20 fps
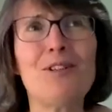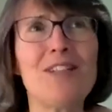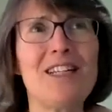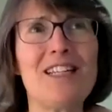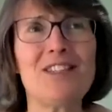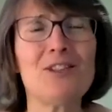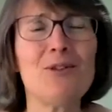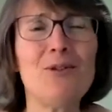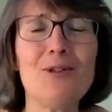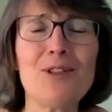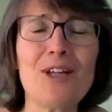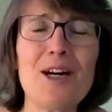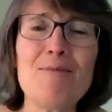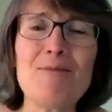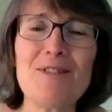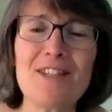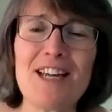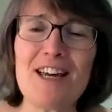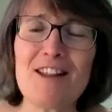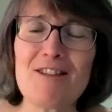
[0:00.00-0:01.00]
it's all come
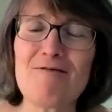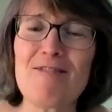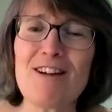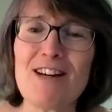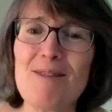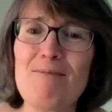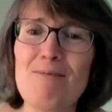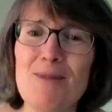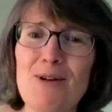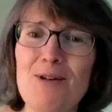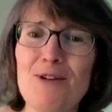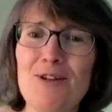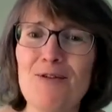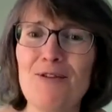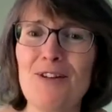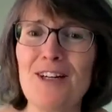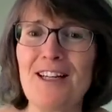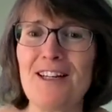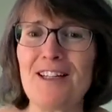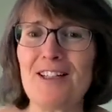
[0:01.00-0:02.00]
together really
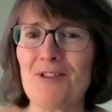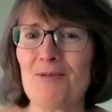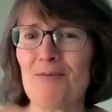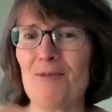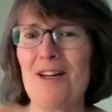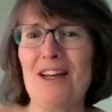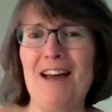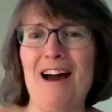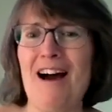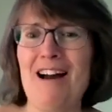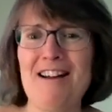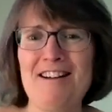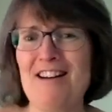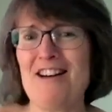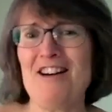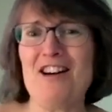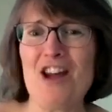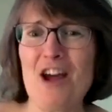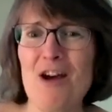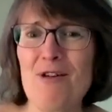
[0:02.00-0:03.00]
beautifully, because I
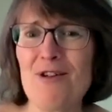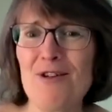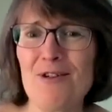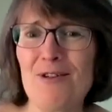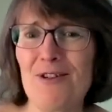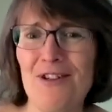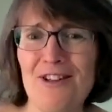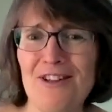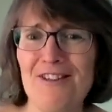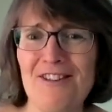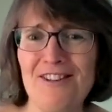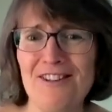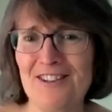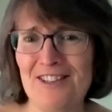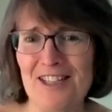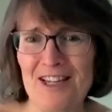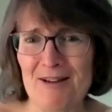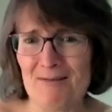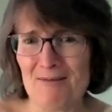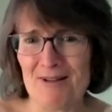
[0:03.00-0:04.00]
didn't know you'd done the
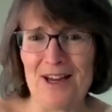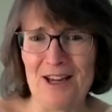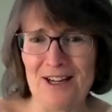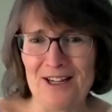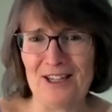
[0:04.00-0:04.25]
same